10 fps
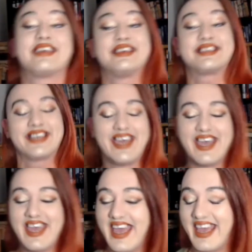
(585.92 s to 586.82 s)
this.
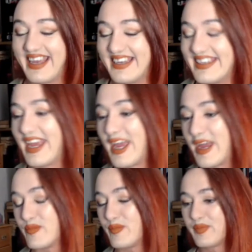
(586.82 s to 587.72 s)

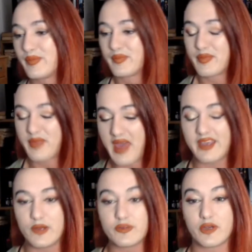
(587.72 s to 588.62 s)
And
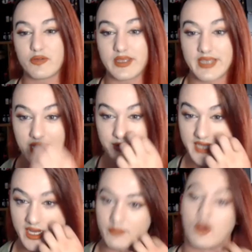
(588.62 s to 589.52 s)
that you do really have to
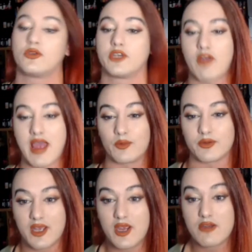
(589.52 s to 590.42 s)
kind of hold your
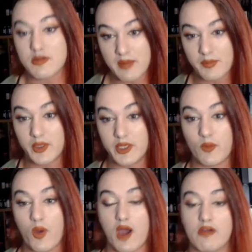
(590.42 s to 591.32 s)
ground. Remember who
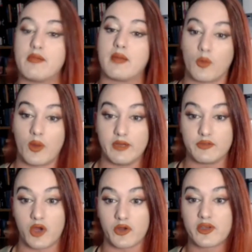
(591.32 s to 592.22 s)
you are. Remember what
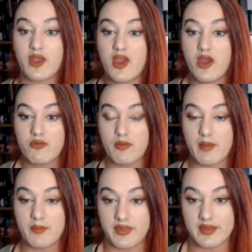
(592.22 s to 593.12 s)
you've done.
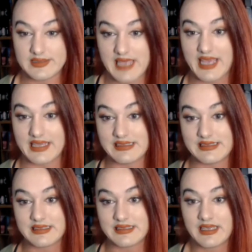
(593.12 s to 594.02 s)
Remember that
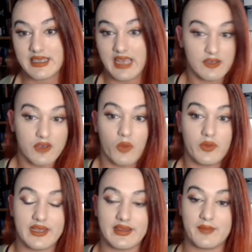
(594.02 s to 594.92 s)
size is
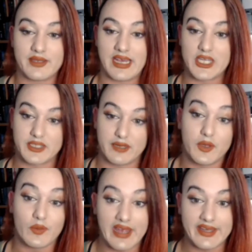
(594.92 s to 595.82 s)
only a limitation if
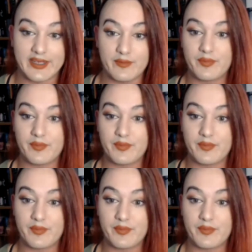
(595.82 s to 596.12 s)
you let it.